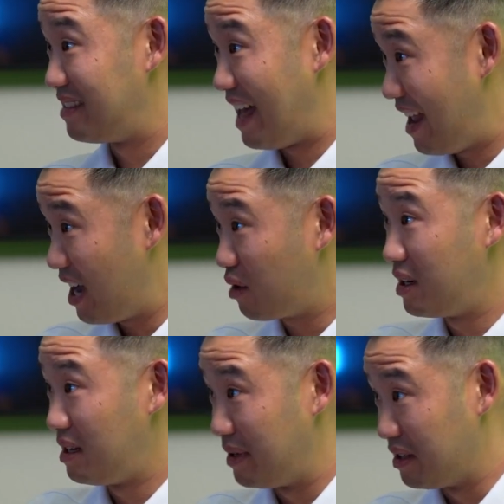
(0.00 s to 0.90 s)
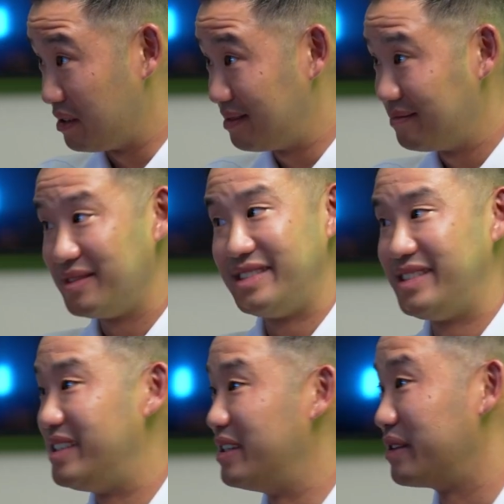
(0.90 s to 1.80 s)
That equity build,
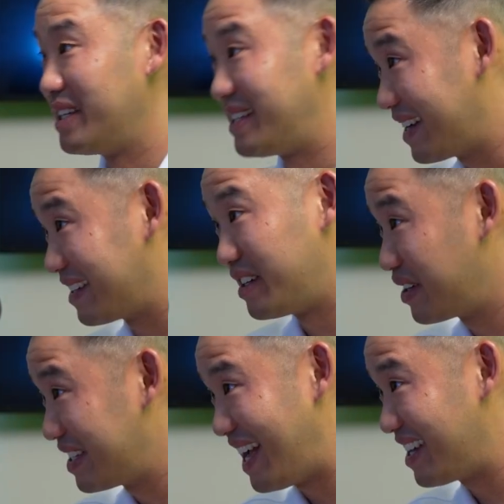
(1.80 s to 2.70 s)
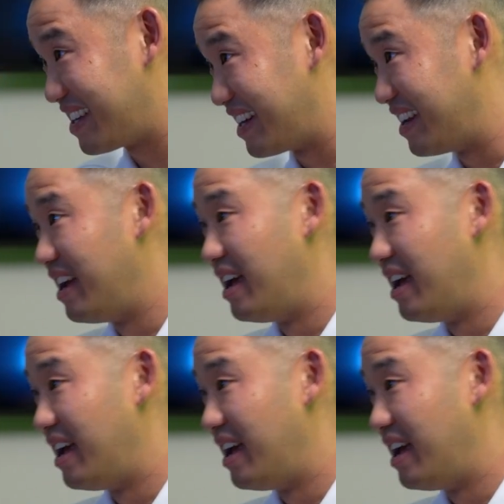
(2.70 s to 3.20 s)
you don't get taxed on it.